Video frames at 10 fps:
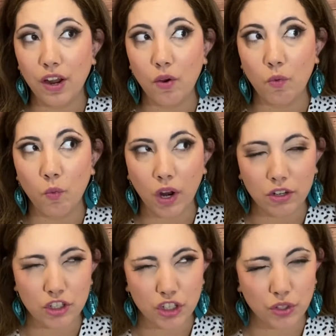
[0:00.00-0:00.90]
one or
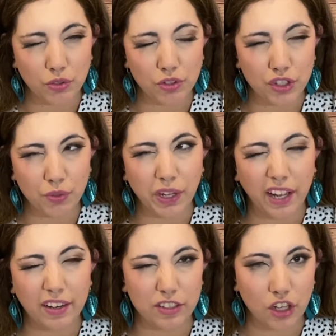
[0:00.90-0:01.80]
two, we
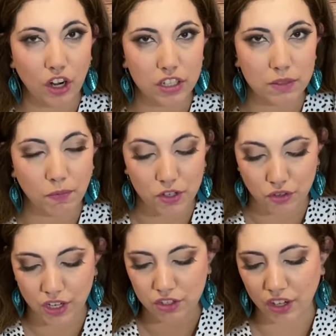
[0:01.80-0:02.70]
had a Tarte
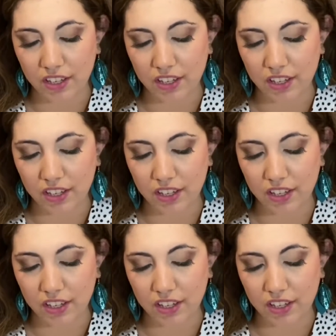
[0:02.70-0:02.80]
moisturizer,